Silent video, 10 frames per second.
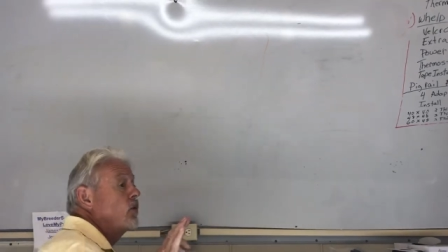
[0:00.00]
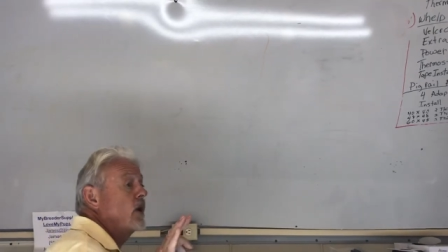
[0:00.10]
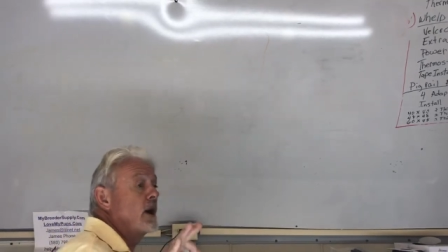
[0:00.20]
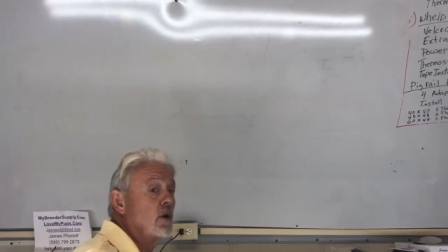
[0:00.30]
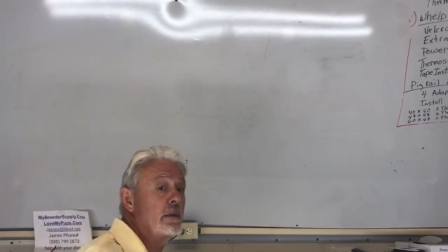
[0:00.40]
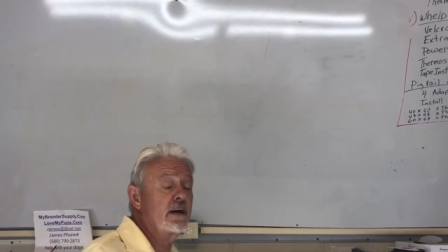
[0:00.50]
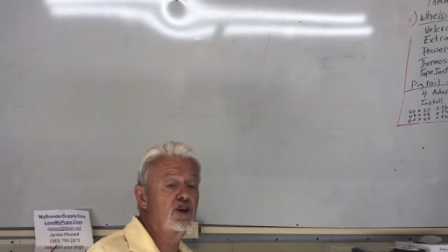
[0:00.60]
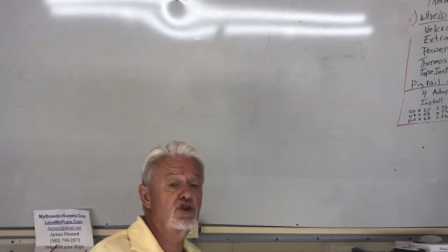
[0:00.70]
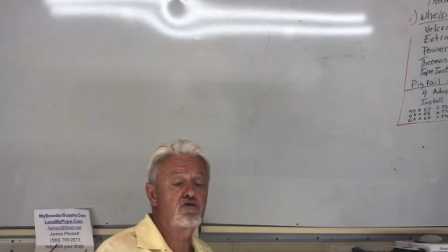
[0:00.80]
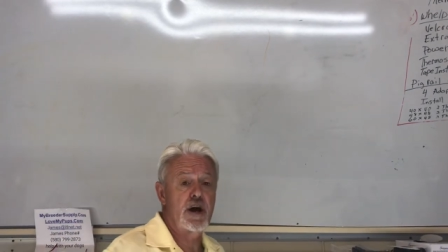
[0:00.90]
the way, I want to make
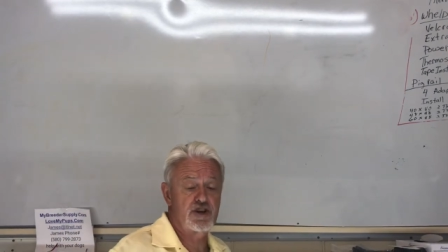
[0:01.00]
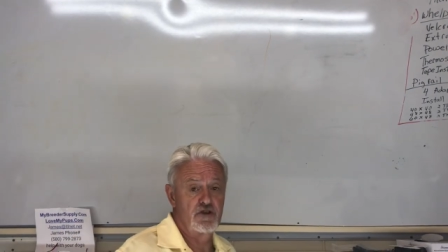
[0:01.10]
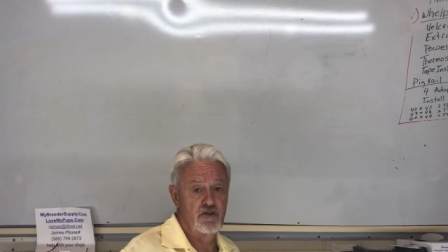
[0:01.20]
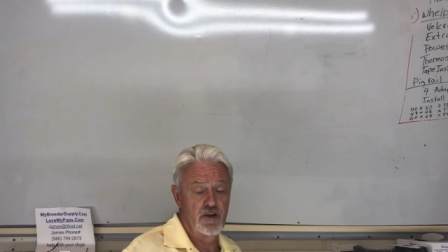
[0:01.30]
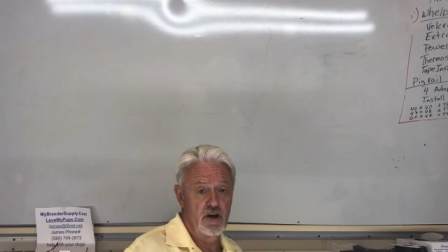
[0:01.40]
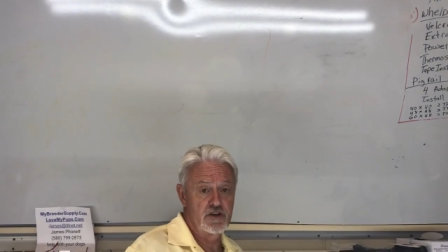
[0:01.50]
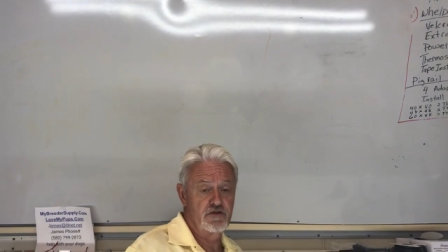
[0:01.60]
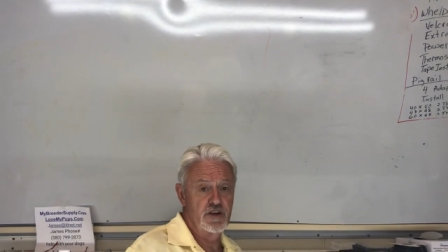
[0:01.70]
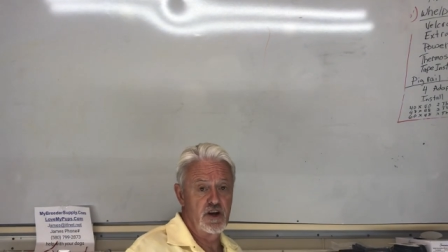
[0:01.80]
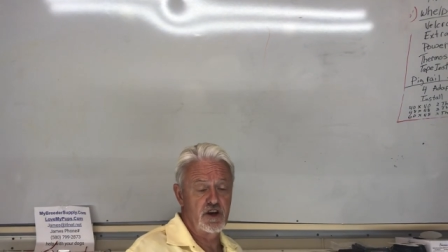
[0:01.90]
a correction for the
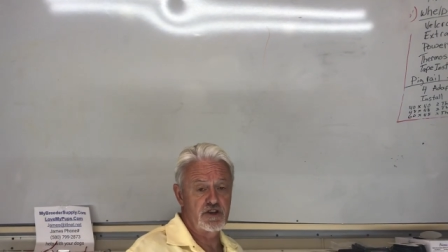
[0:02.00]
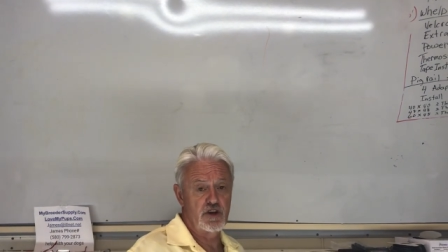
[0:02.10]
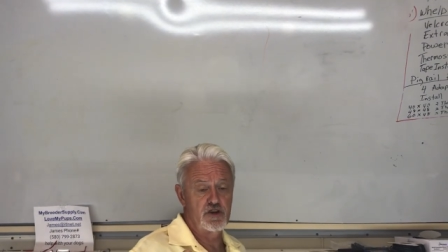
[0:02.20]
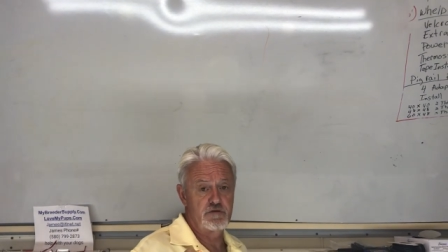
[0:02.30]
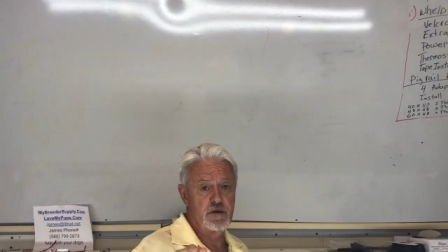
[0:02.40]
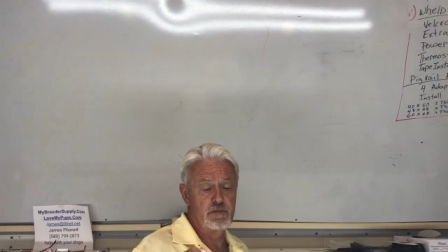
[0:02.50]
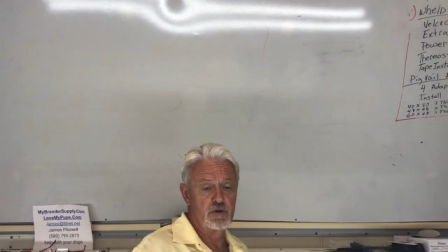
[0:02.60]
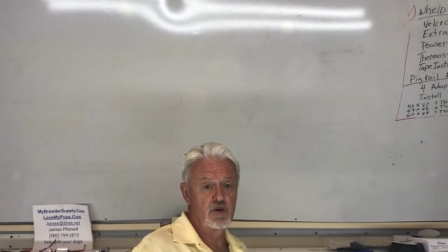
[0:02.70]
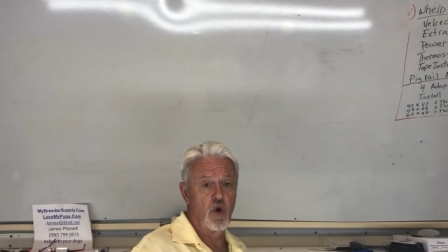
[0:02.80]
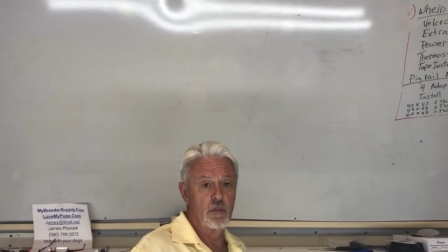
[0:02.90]
last video because I got some
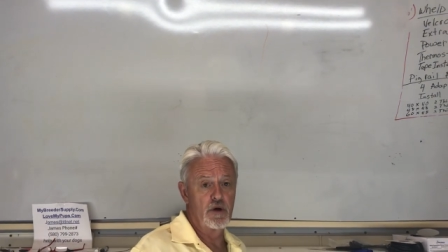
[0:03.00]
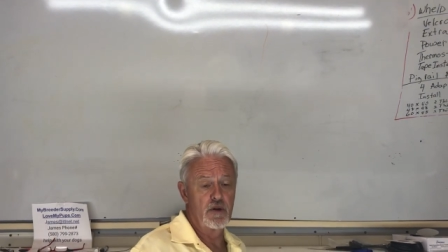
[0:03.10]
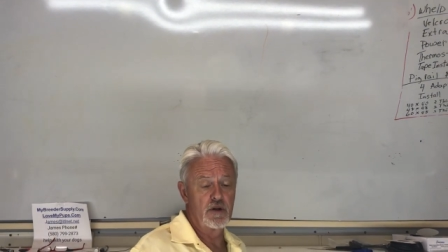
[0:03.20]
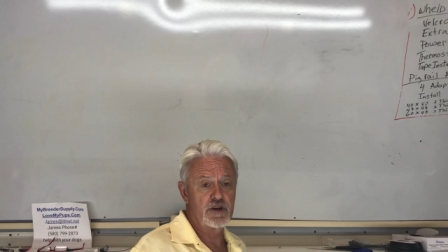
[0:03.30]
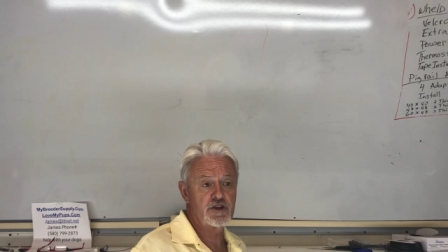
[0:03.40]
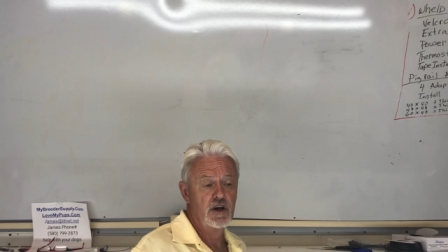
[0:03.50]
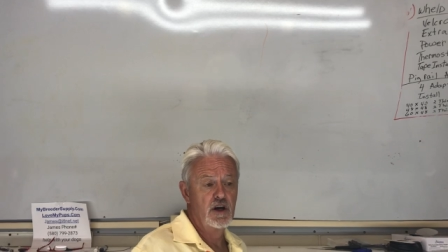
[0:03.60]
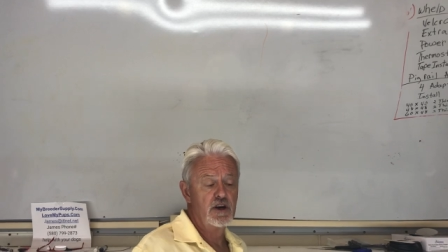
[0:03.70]
people who called me on this.